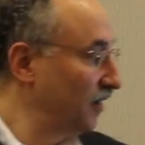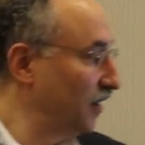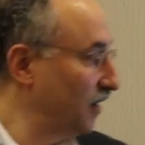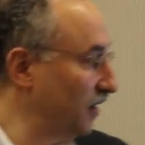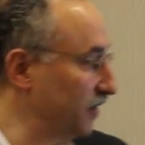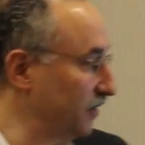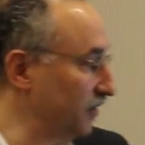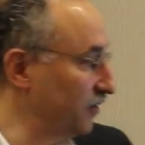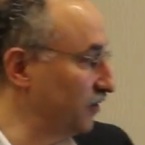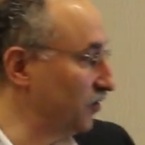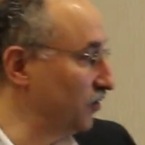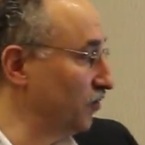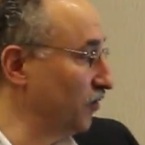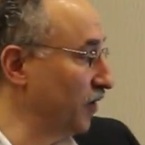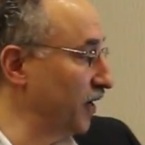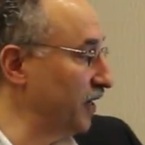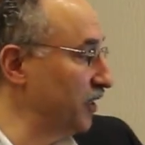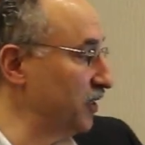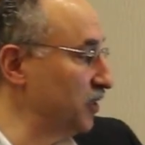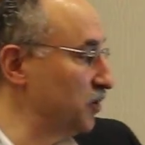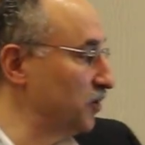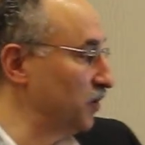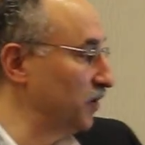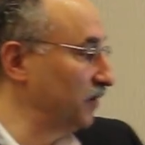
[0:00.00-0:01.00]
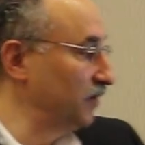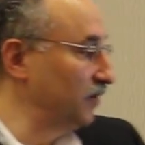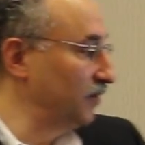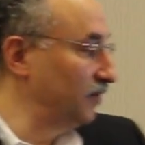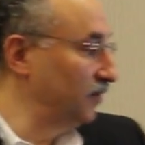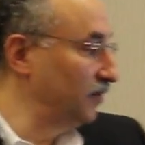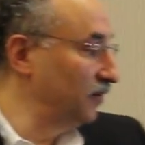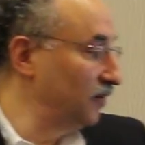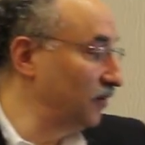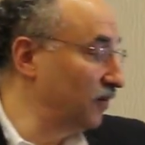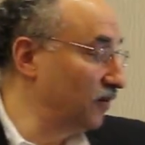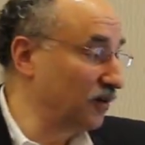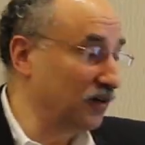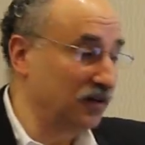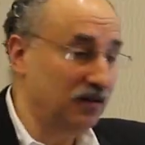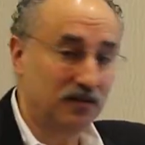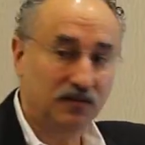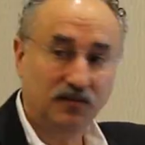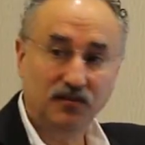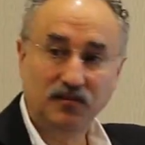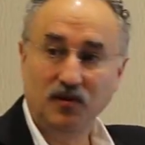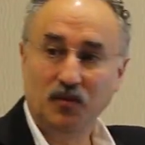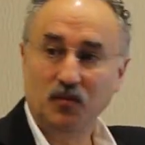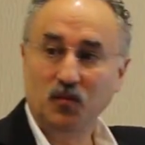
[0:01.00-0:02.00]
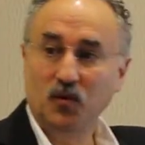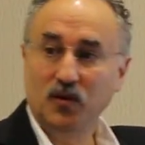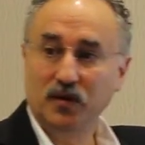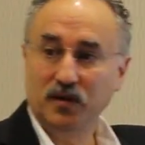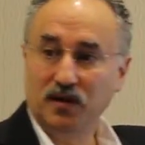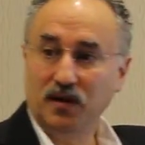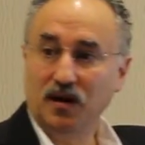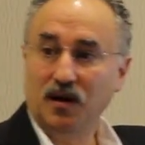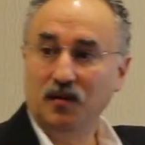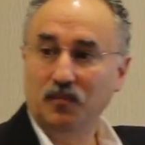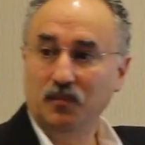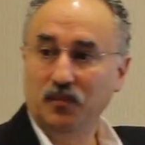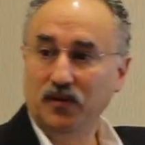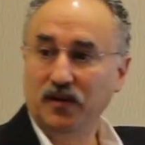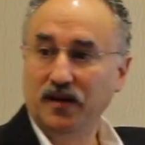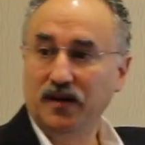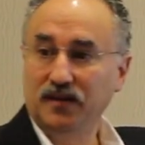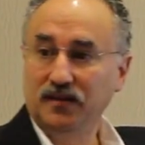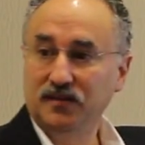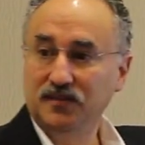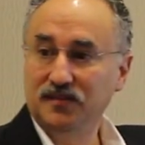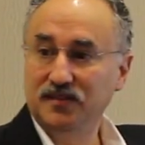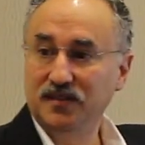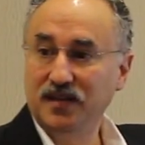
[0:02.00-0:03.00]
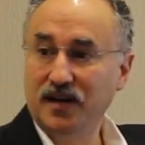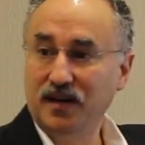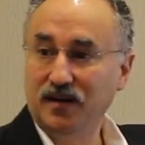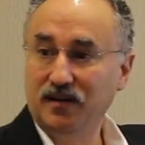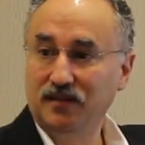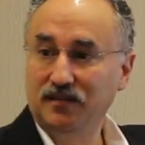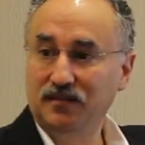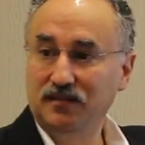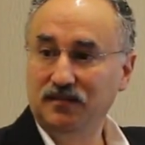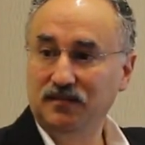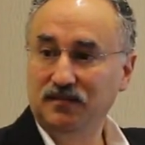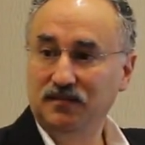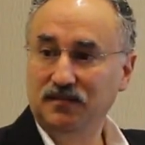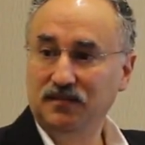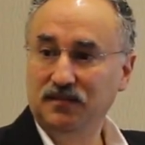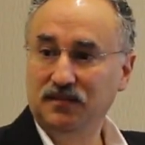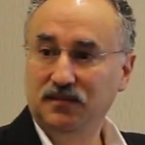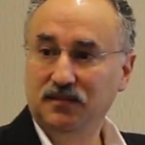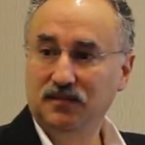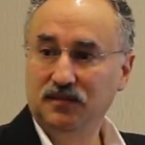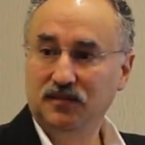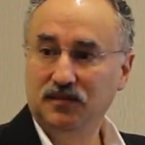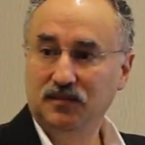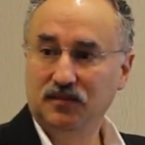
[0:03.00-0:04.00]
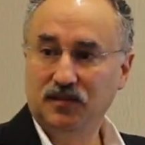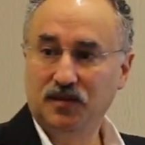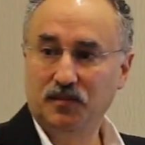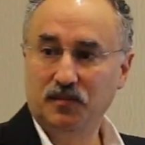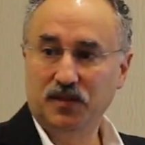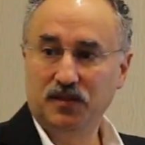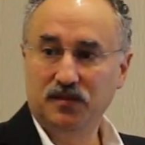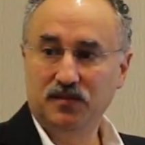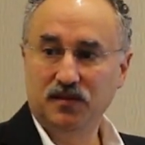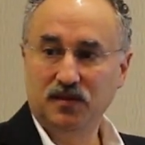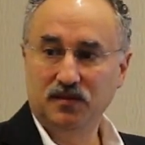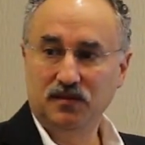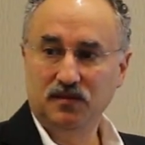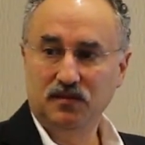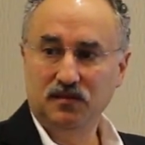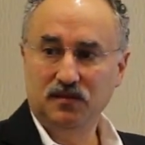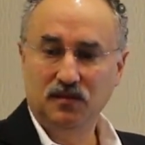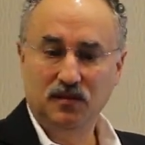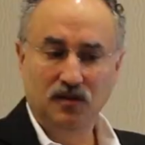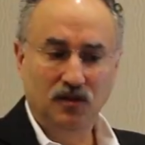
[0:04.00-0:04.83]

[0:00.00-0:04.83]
and the derangements are somewhat complex now. Does that make sense?